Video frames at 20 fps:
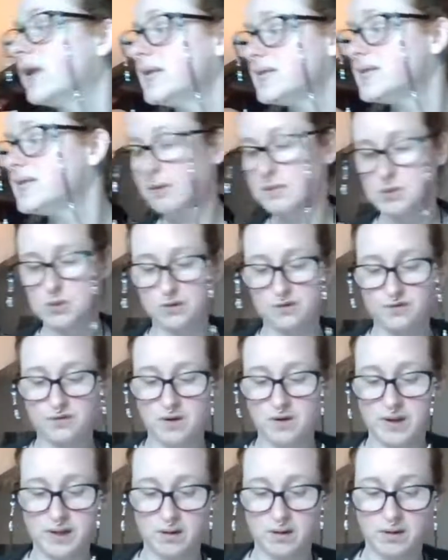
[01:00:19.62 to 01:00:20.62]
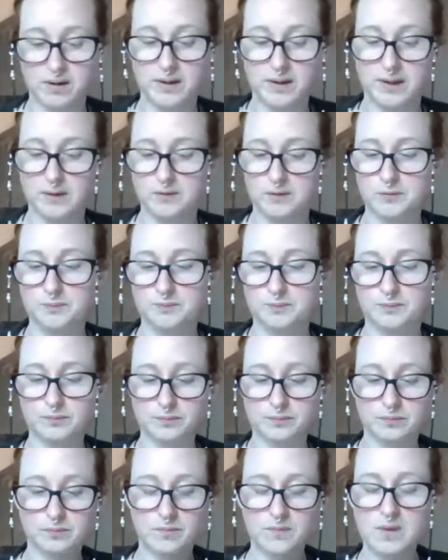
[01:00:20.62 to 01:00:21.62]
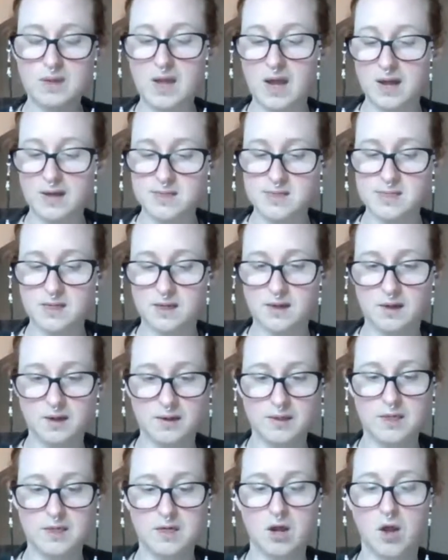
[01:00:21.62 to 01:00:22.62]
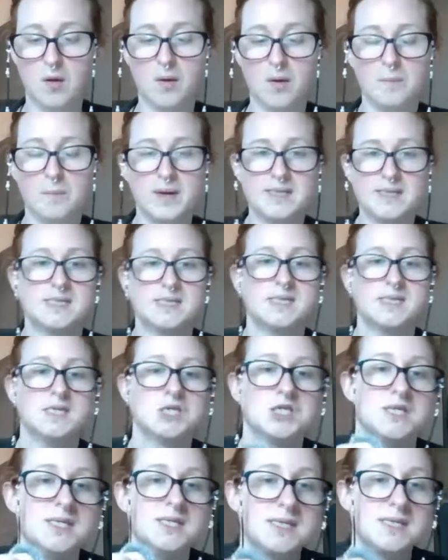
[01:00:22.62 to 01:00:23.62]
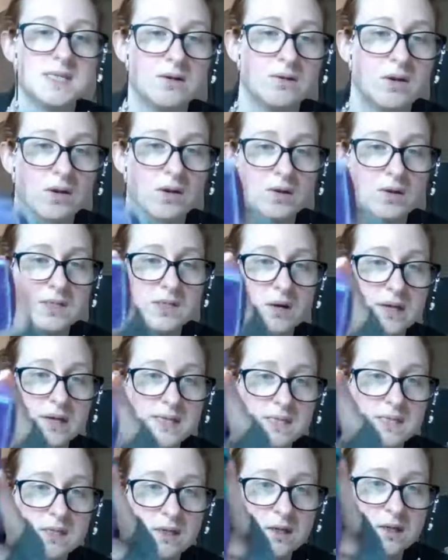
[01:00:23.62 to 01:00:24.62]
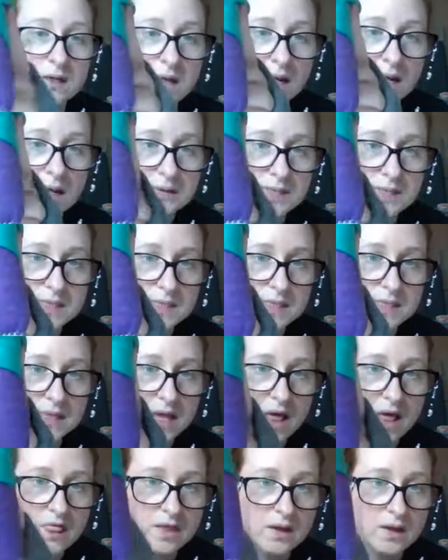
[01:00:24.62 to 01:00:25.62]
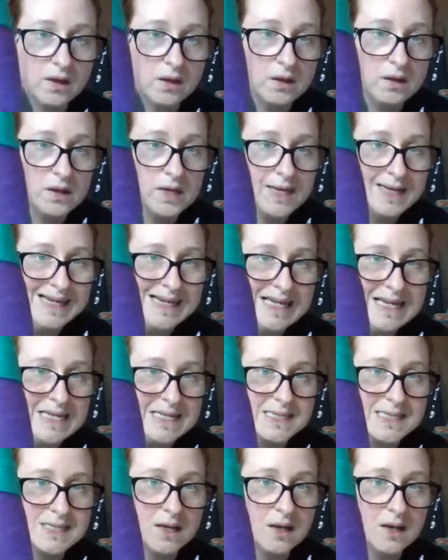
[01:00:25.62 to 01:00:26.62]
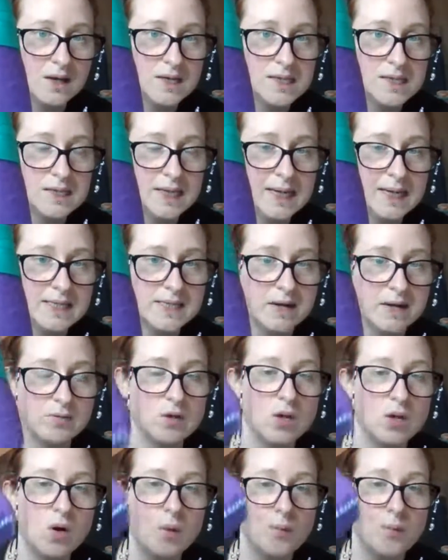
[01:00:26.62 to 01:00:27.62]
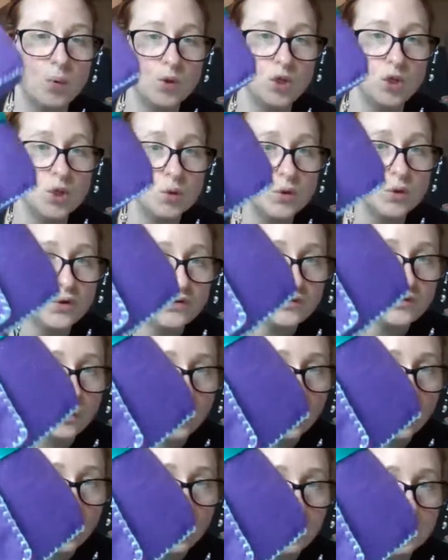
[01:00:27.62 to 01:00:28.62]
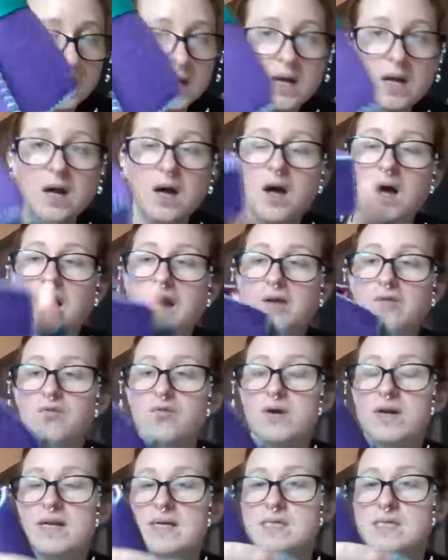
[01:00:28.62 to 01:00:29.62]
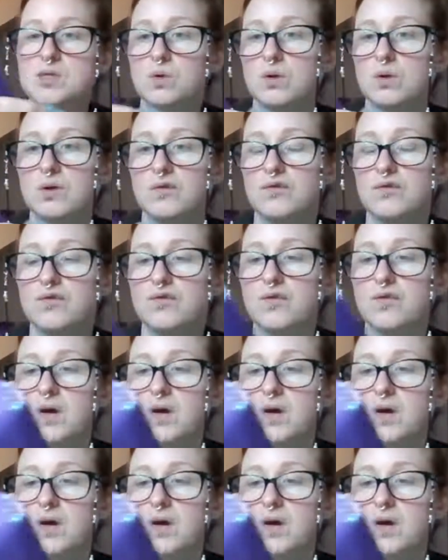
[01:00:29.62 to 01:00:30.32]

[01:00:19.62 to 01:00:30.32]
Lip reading: it down to a fine art now. And, you know, my stitches are a lot tighter, closer together, neater, and they're a lot more uniform. And I've really sort of,